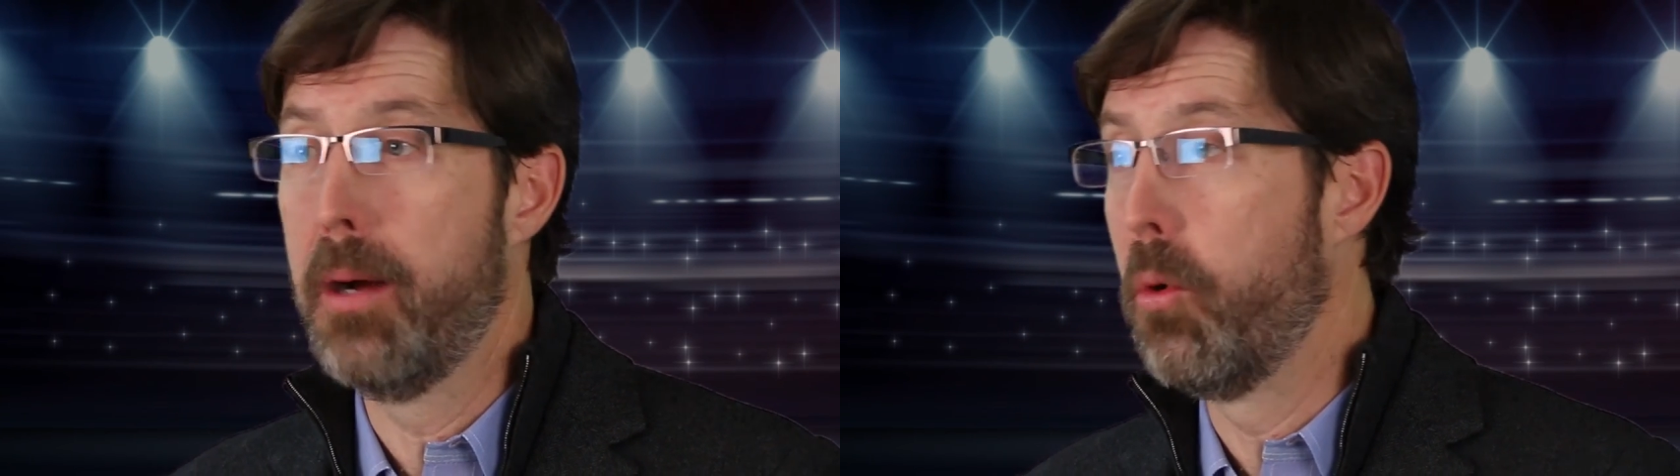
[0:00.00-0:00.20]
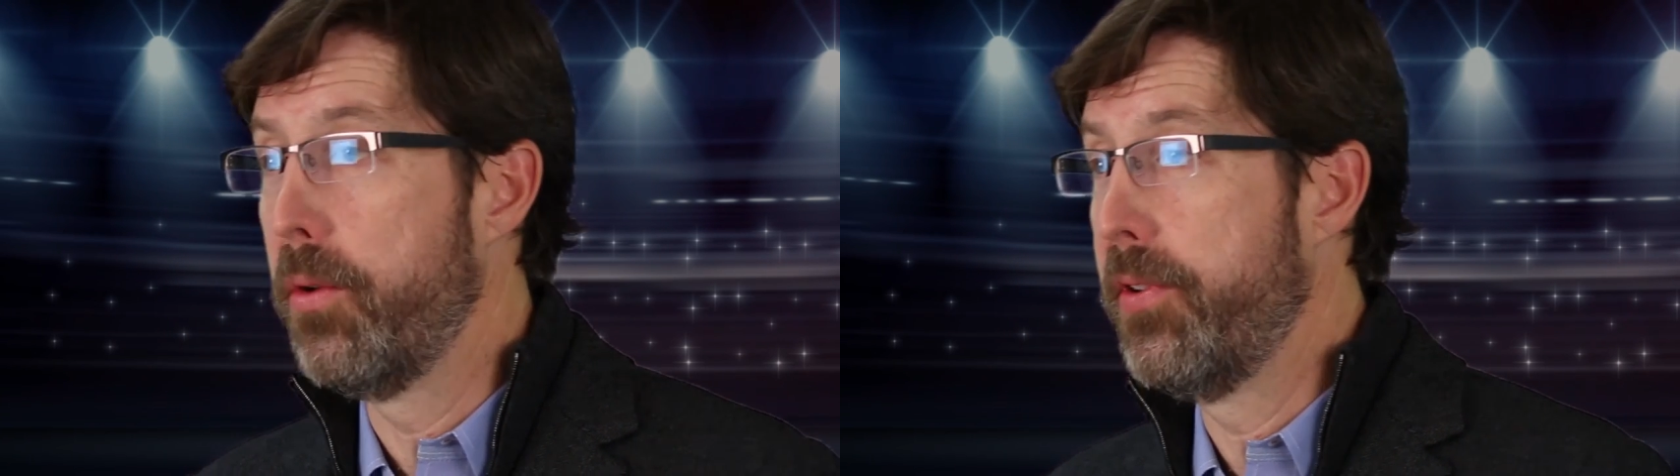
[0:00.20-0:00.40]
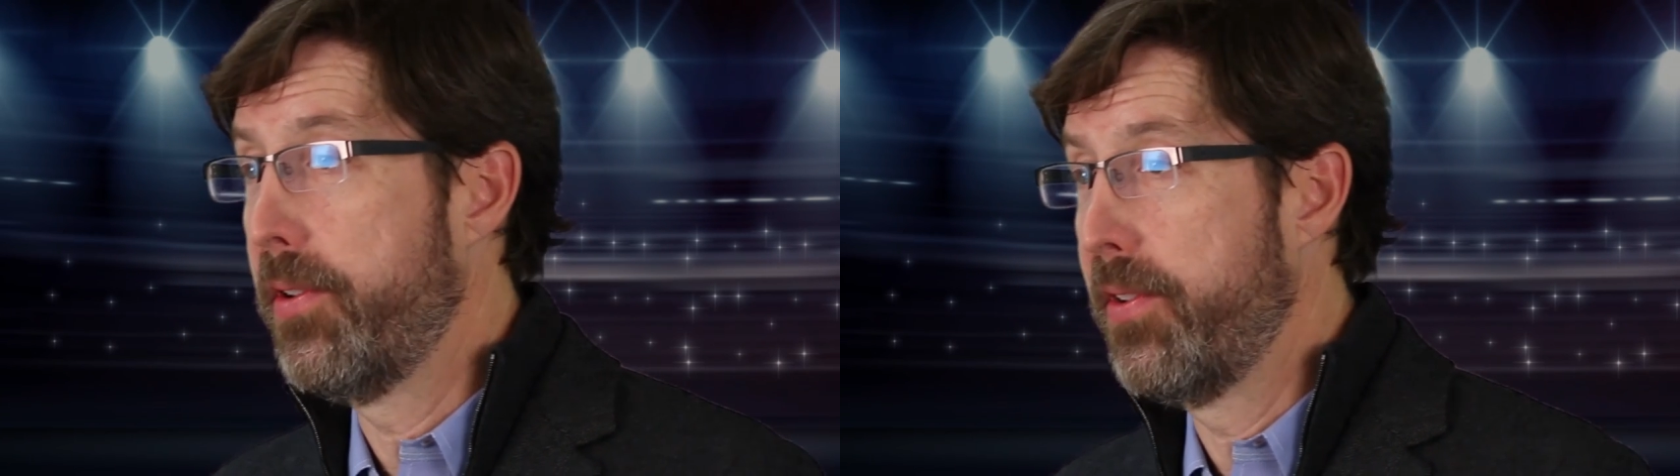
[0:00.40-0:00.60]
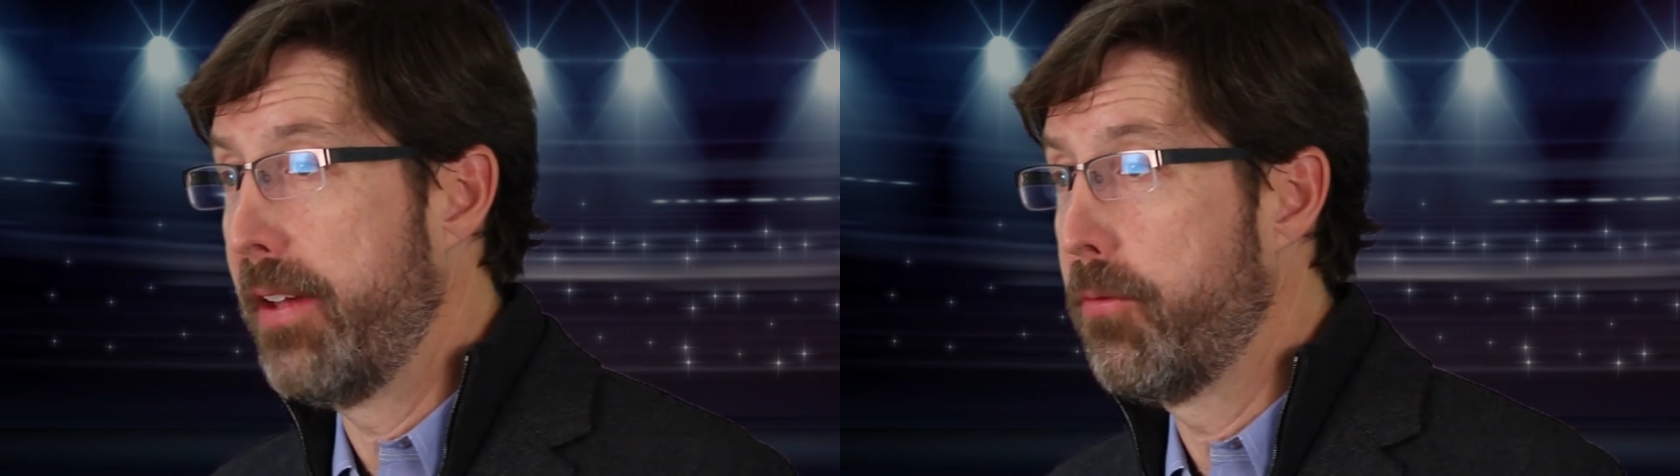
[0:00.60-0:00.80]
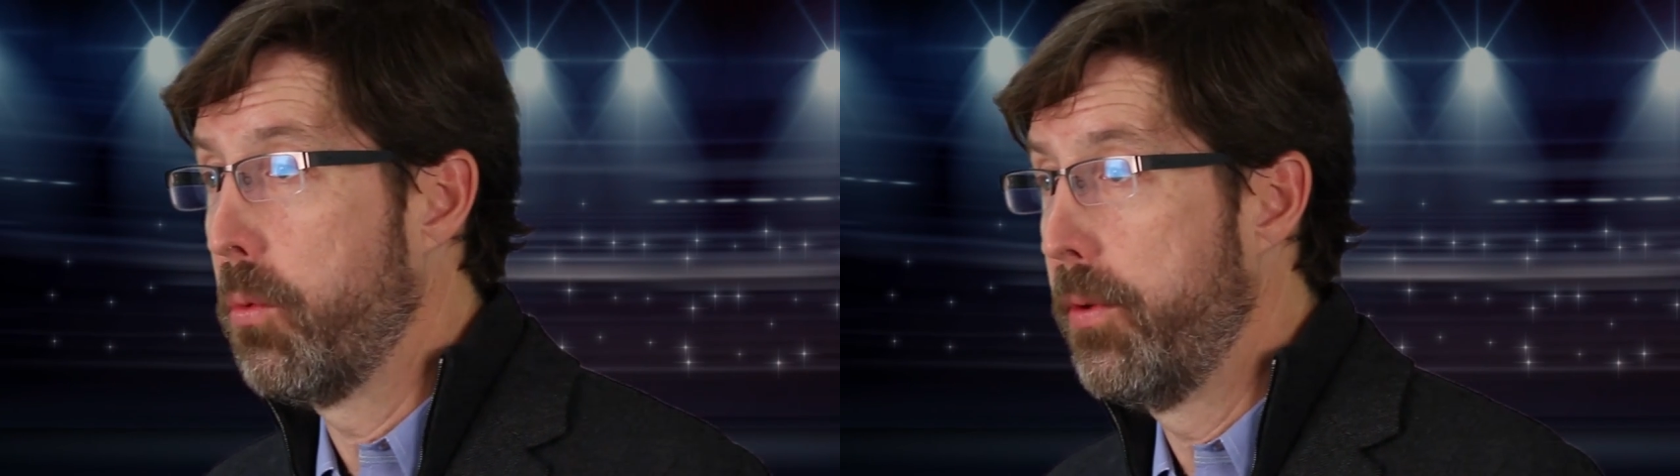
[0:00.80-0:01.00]
a more
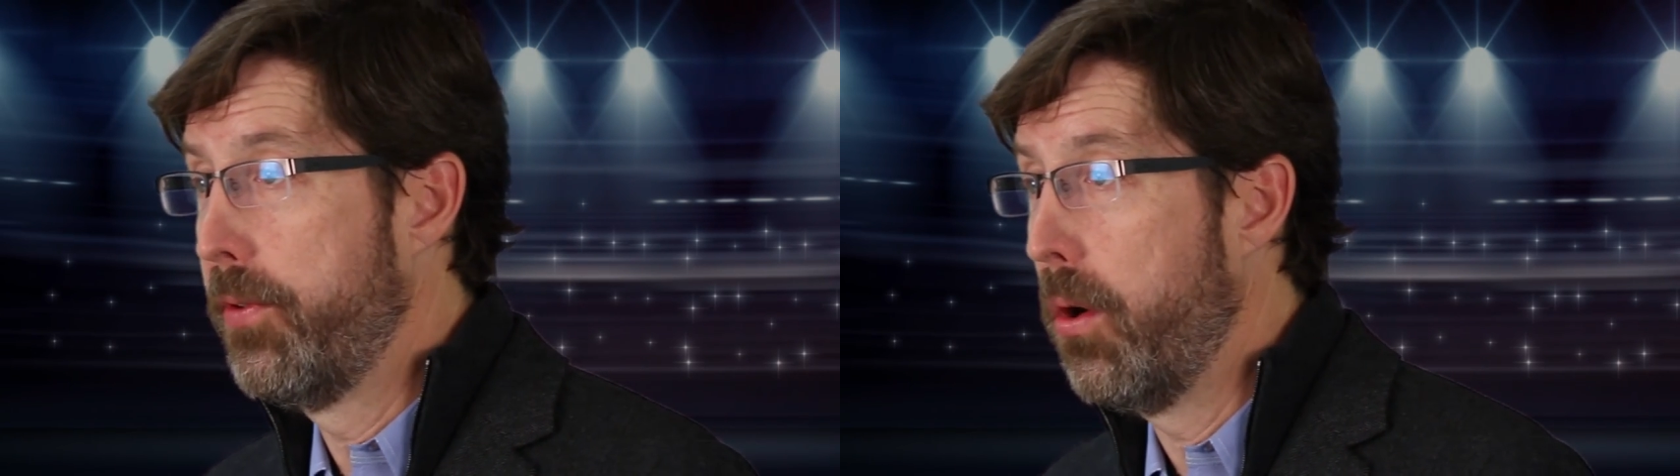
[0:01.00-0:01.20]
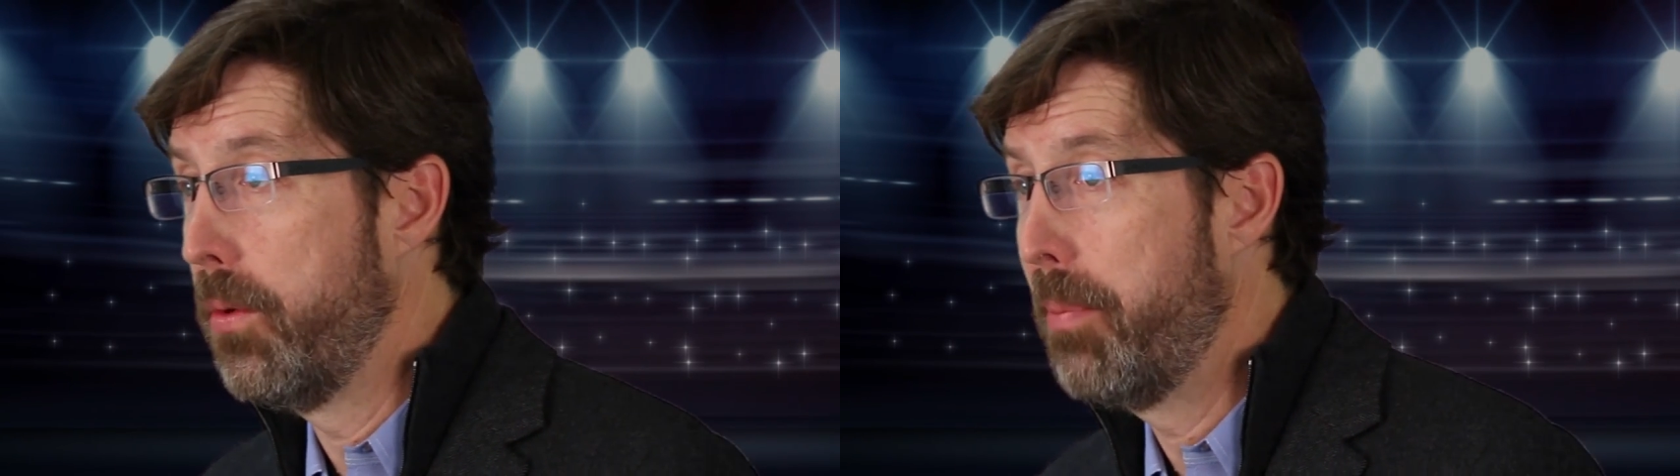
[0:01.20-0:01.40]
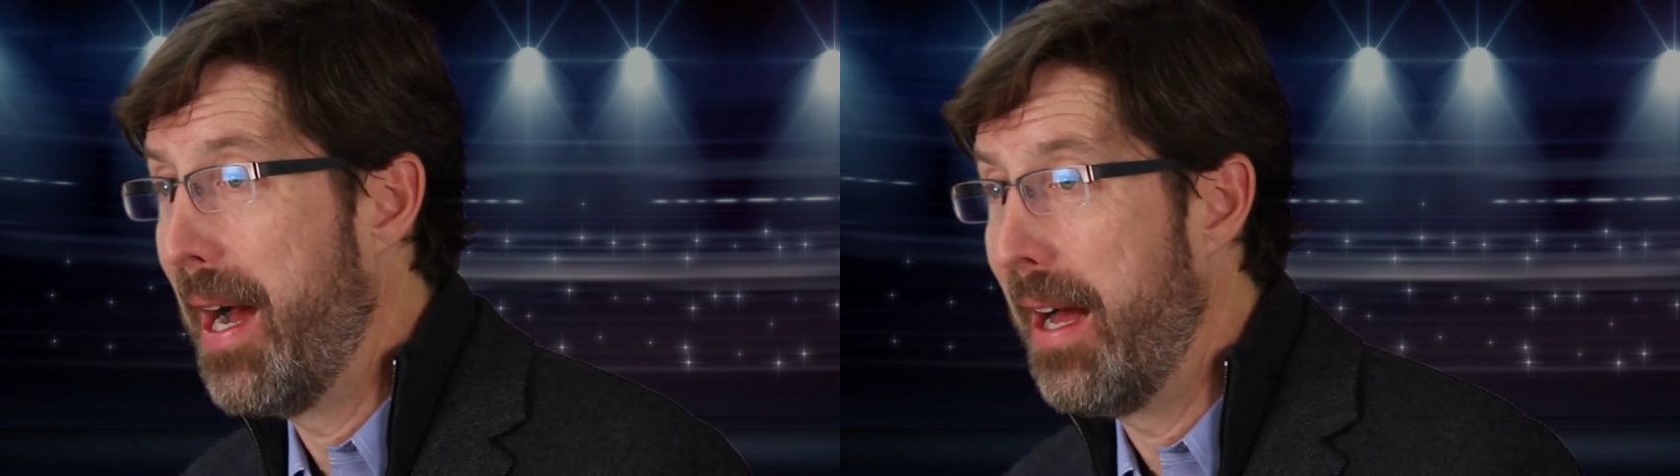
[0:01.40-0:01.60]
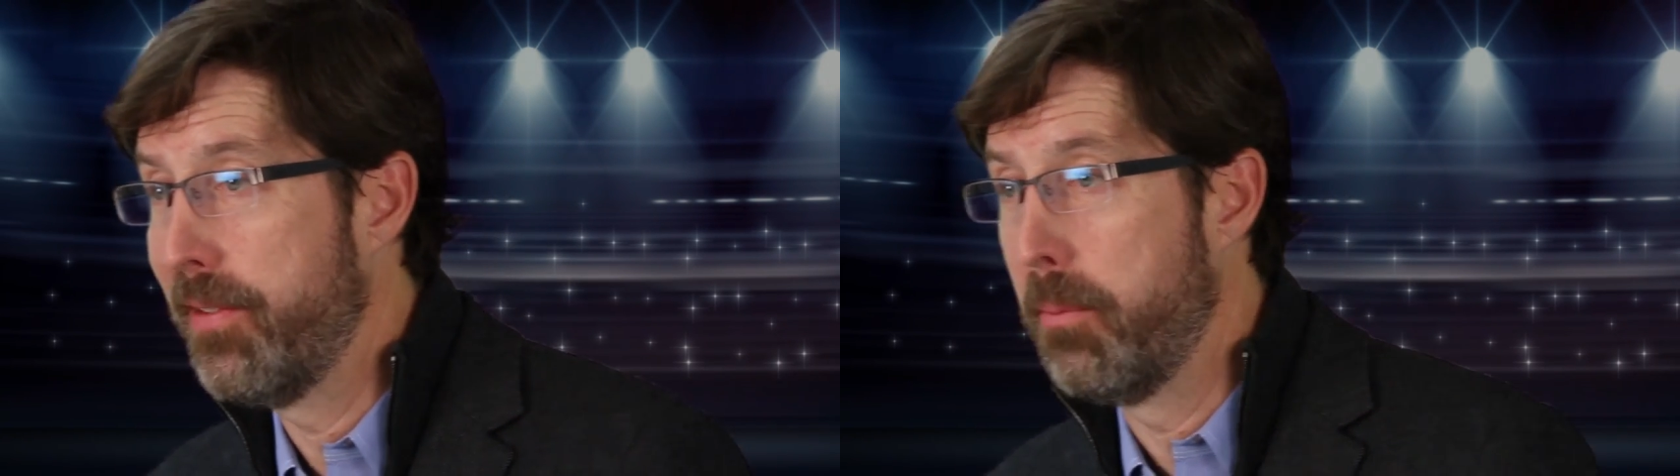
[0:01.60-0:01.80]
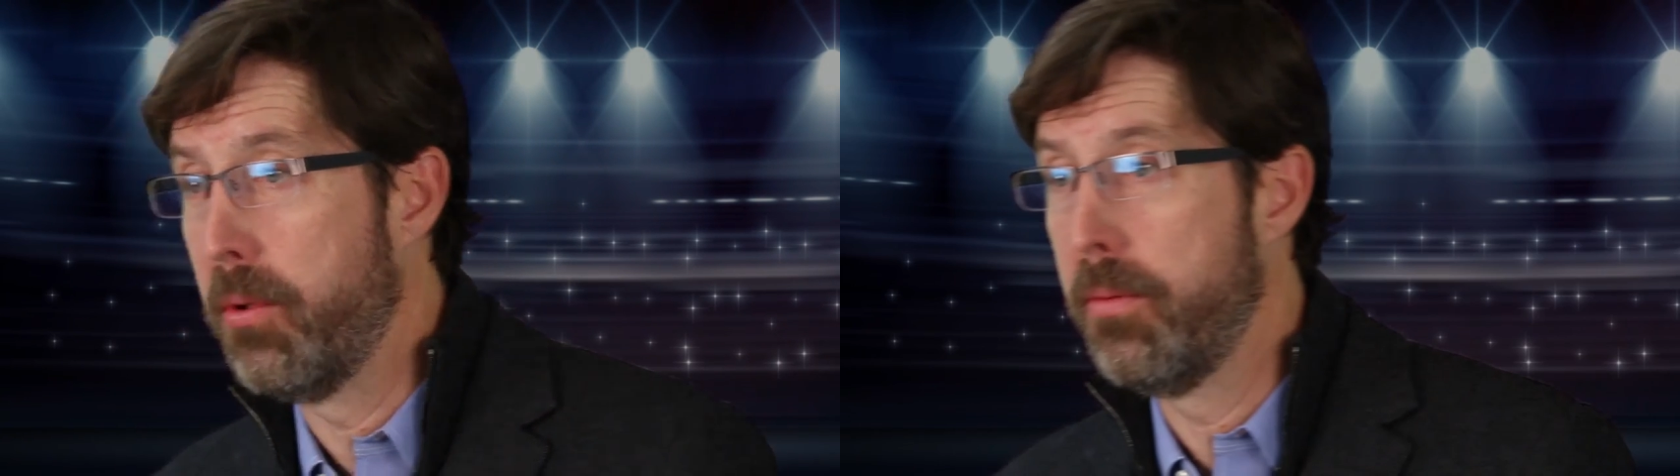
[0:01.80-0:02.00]
successful result
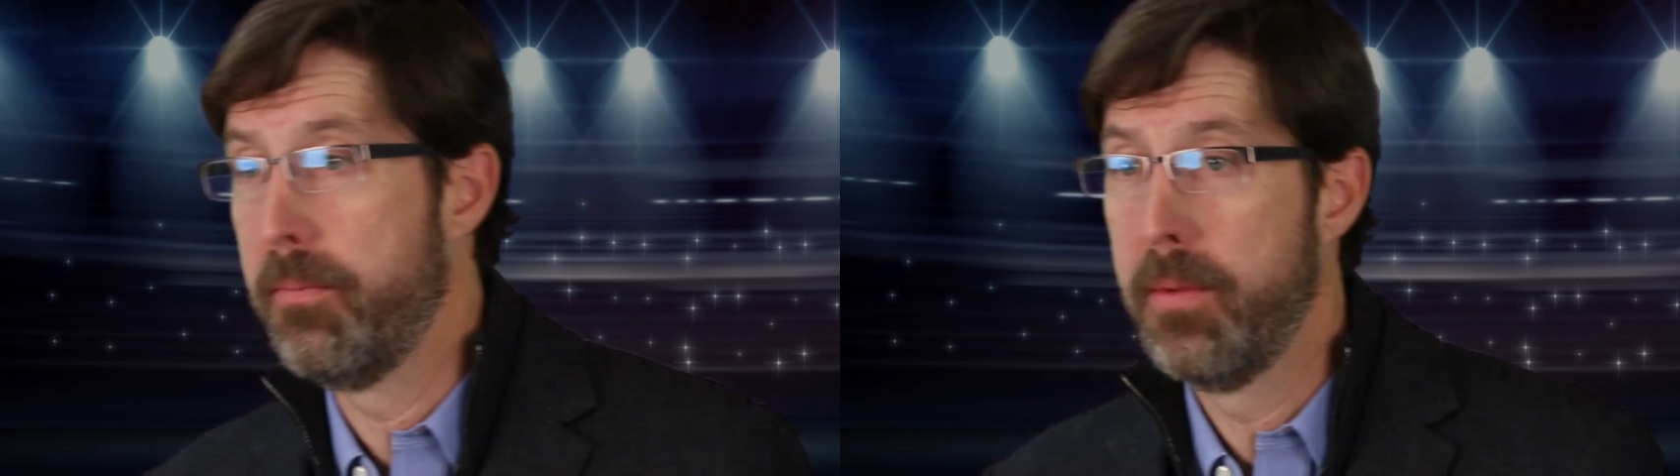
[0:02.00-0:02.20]
possible.